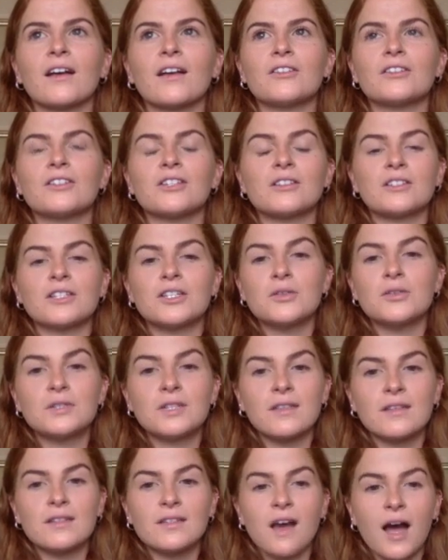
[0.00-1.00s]
just
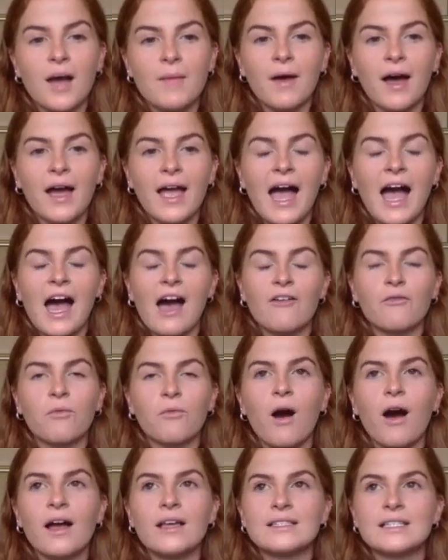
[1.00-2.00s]
using the time that I have
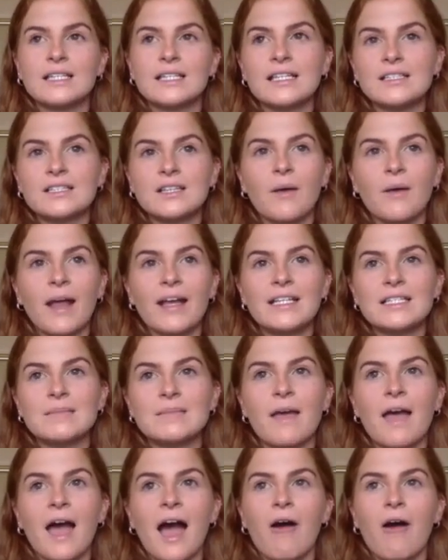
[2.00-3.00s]
wisely, so any
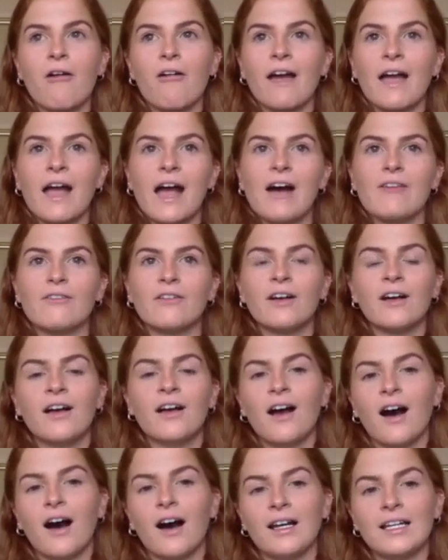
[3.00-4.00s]
spare hour I have,
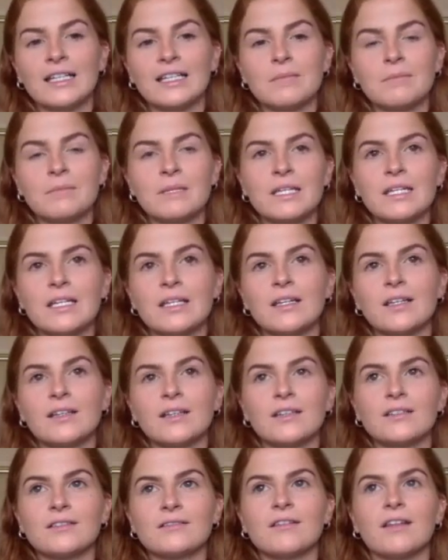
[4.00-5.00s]
I'll either be
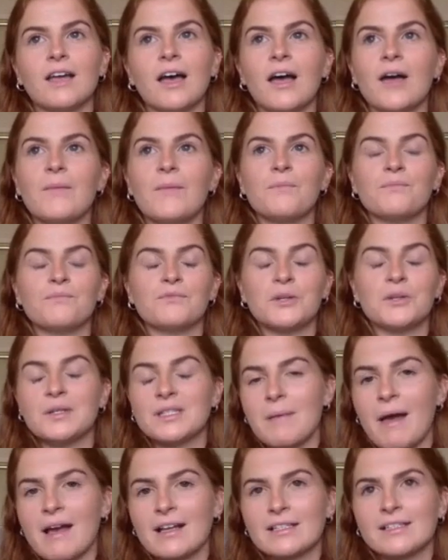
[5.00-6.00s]
doing
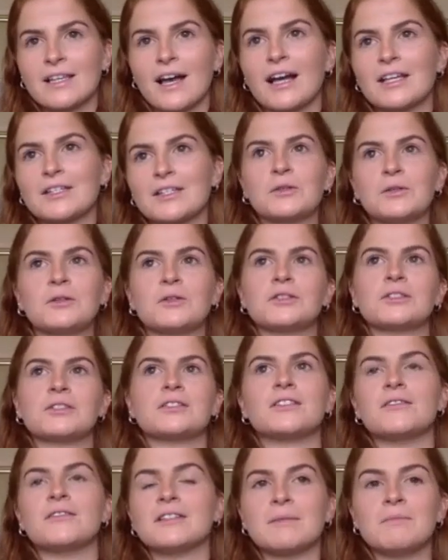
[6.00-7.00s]
some exercise or
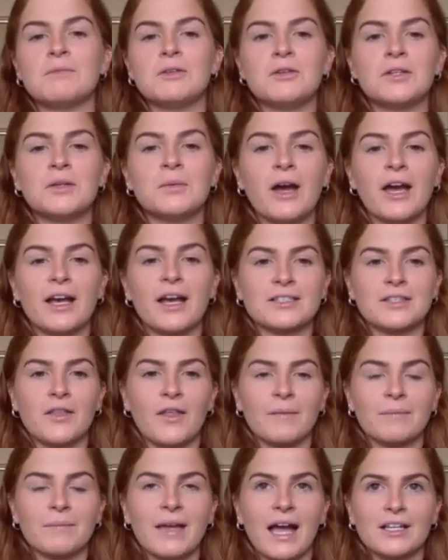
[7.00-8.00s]
doing some uni work so that
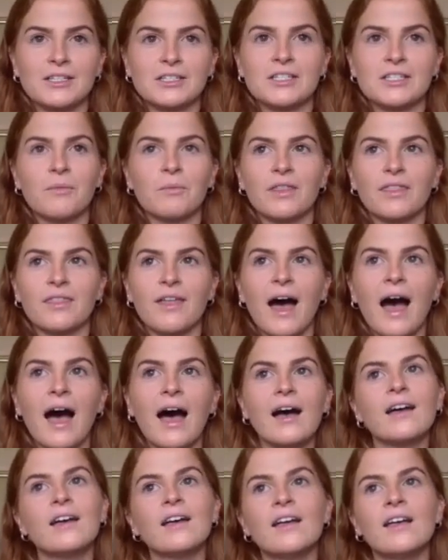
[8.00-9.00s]
I'm catching up with
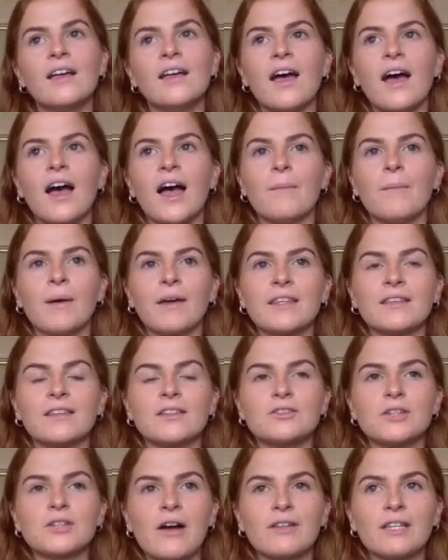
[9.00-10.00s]
that. I think the
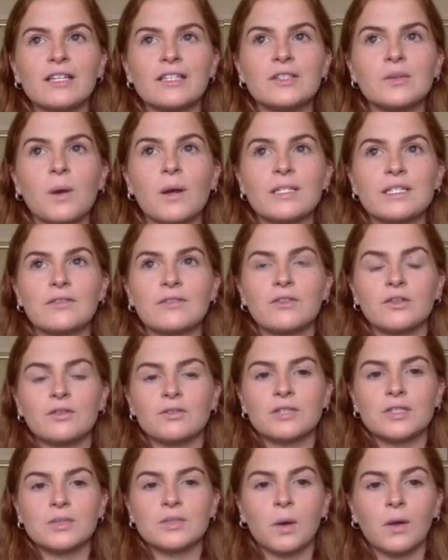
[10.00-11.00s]
travelling is quite difficult
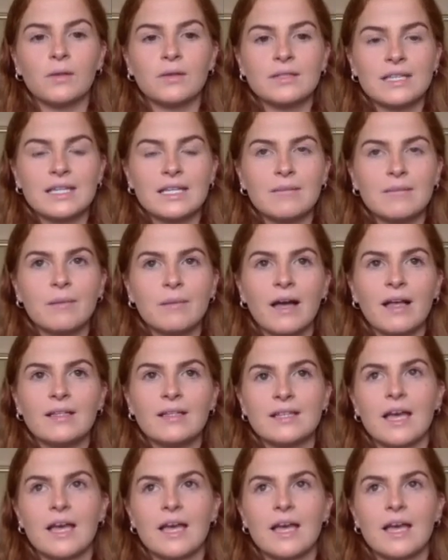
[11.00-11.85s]
to Swansea, but